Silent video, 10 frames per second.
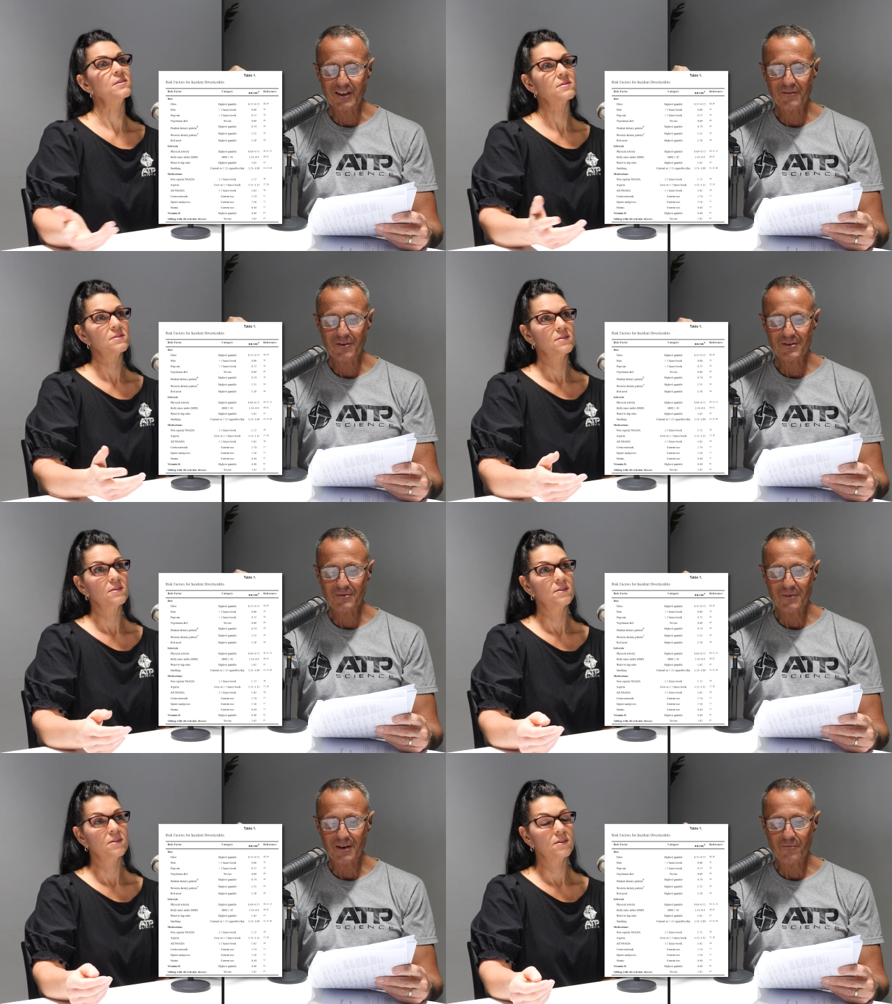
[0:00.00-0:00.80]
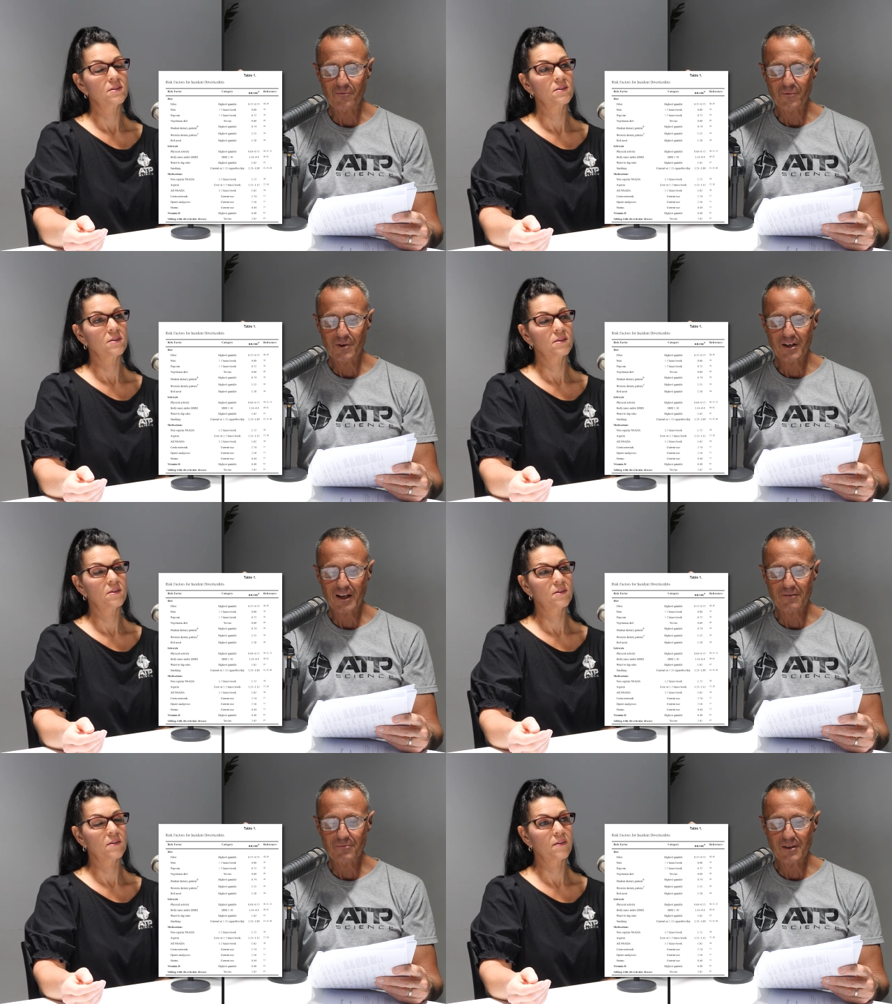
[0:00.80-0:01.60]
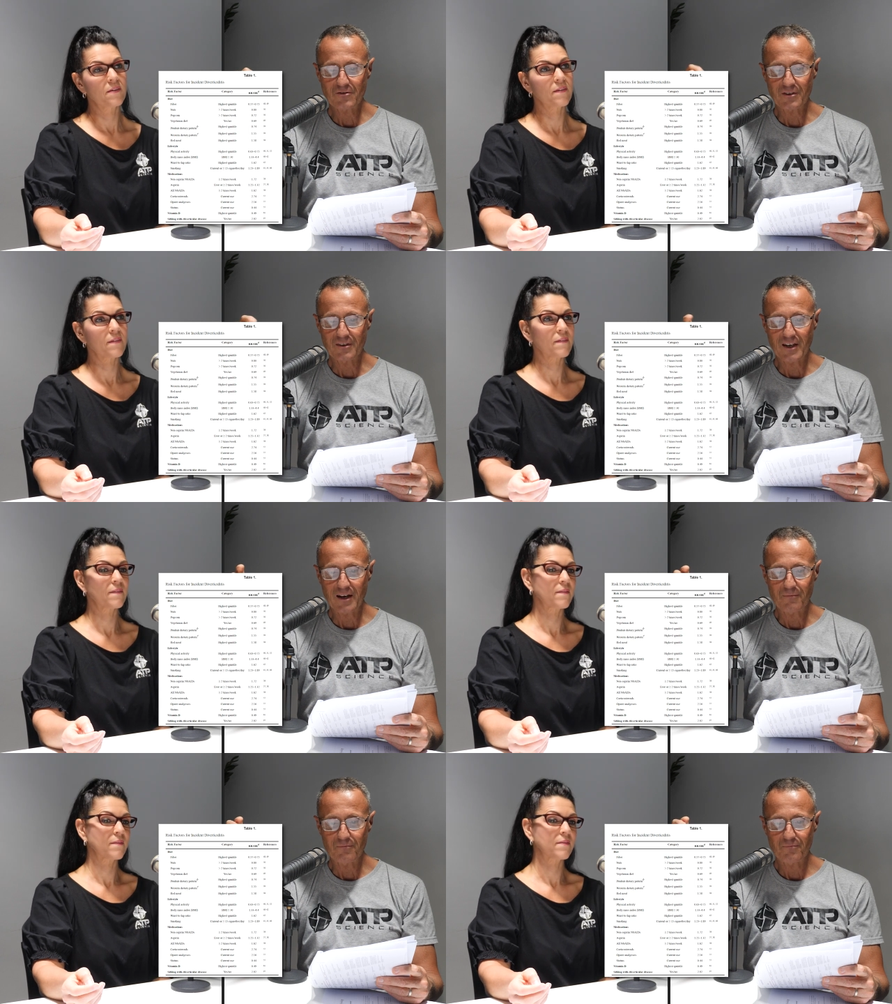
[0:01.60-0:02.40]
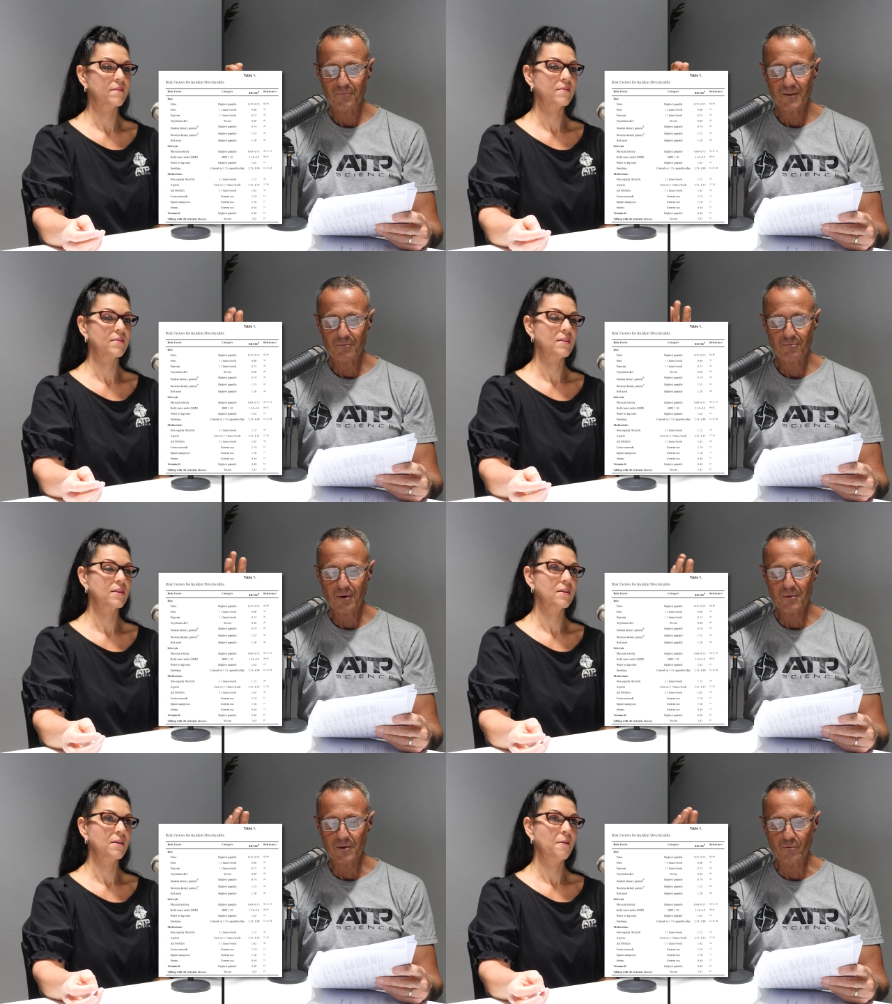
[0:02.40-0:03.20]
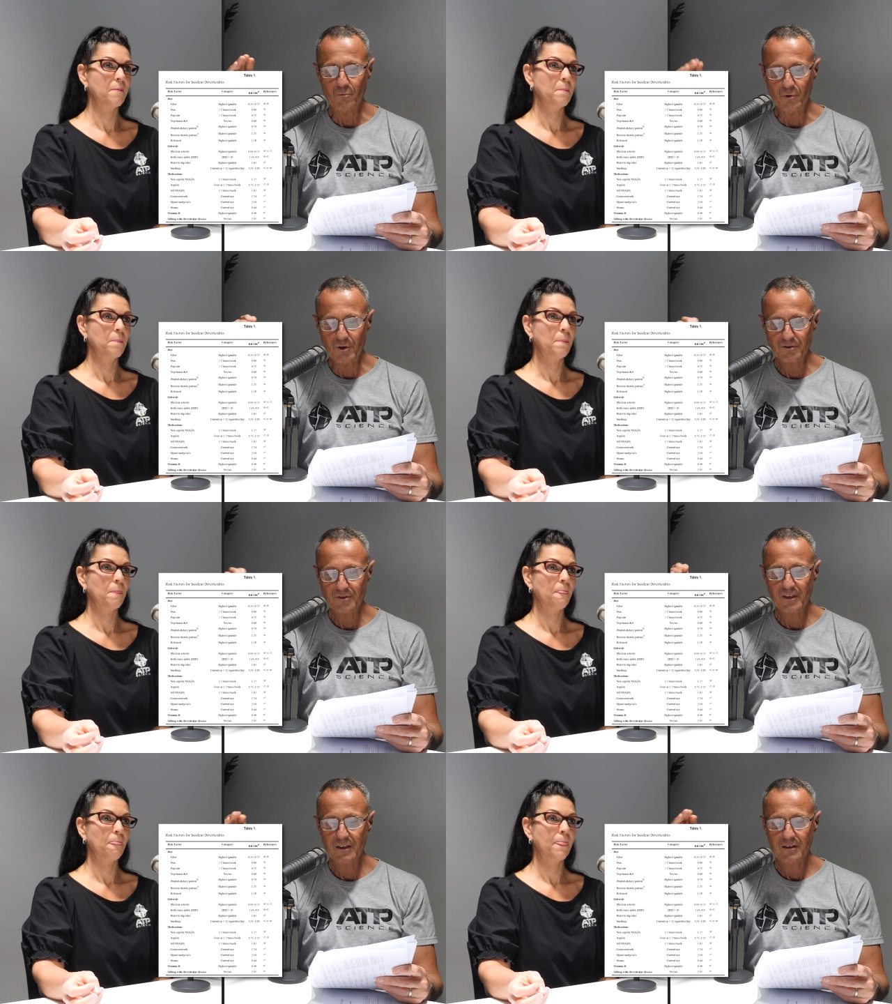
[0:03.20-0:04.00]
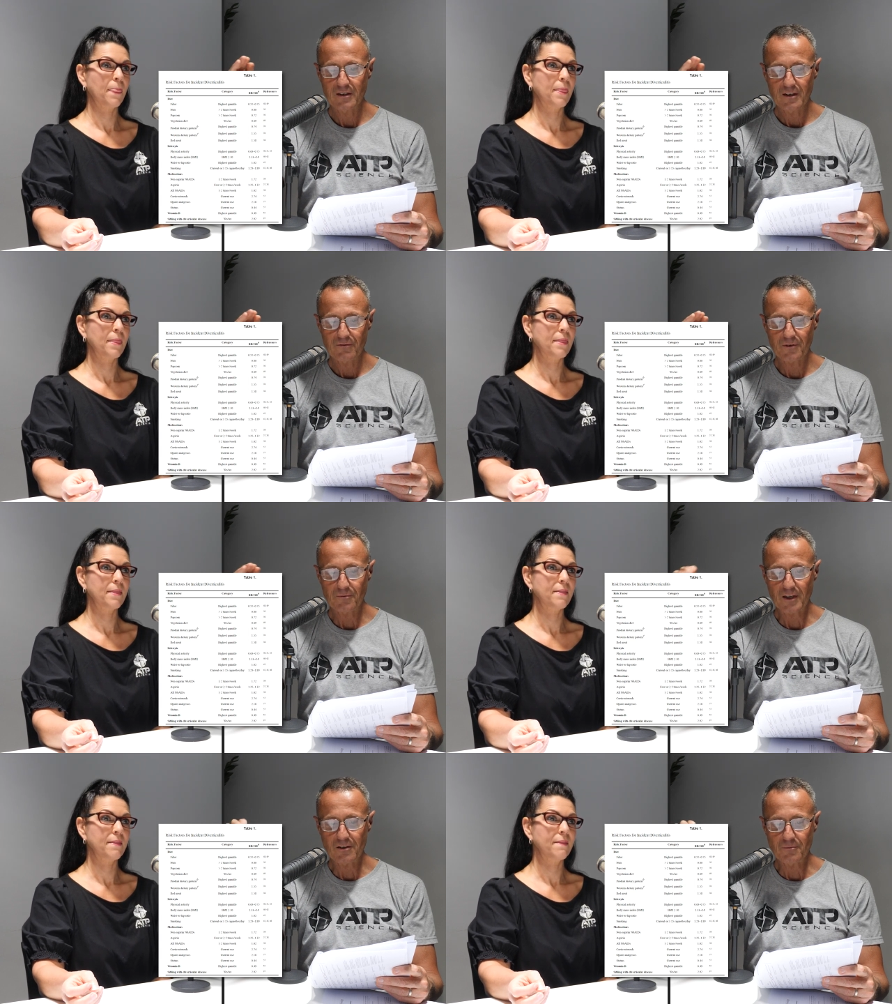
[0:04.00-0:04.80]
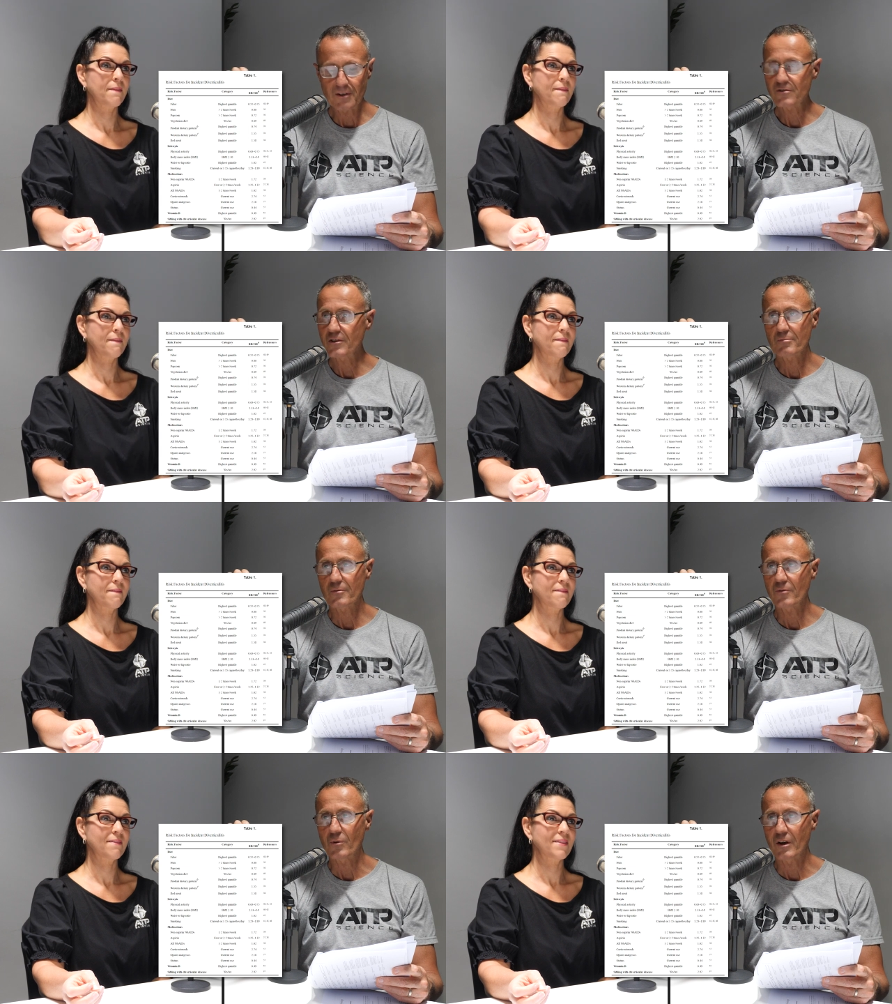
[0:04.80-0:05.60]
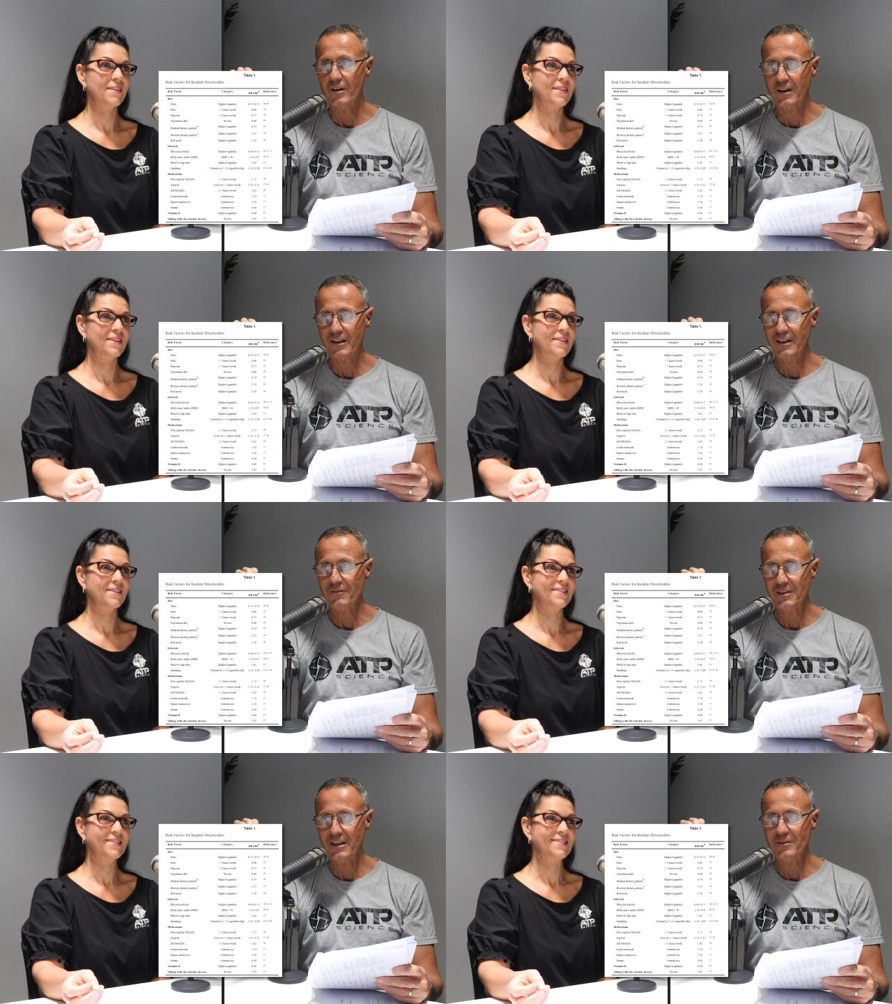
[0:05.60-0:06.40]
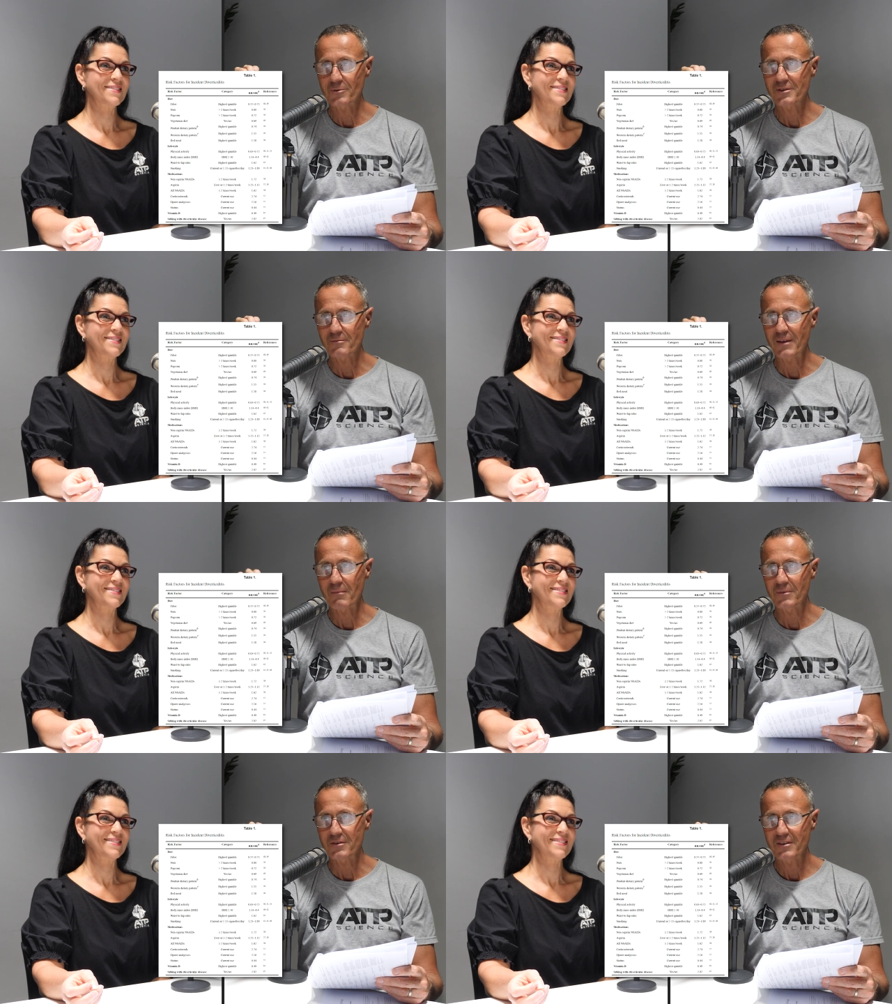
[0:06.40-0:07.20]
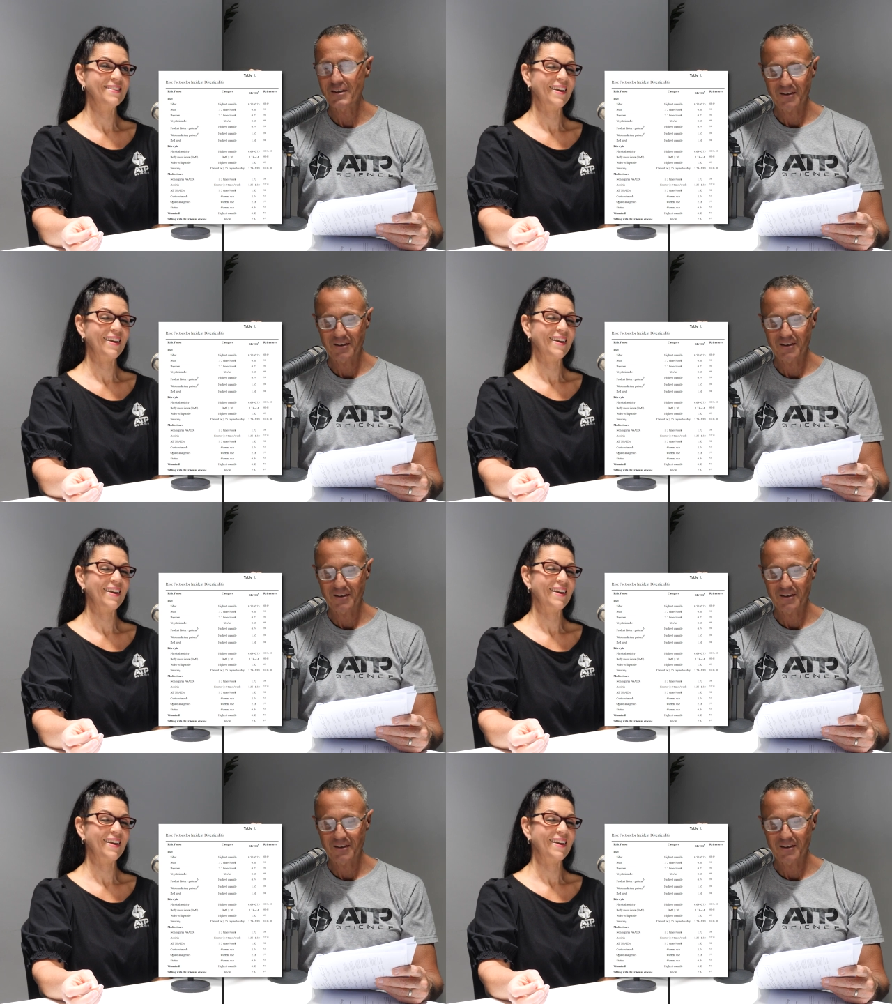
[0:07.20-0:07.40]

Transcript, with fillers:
Speaker 1: I give you some? Um, you know, you mentioned um, the, probably the worst thing and you mentioned this before, I'm going to give you hit you with some numbers.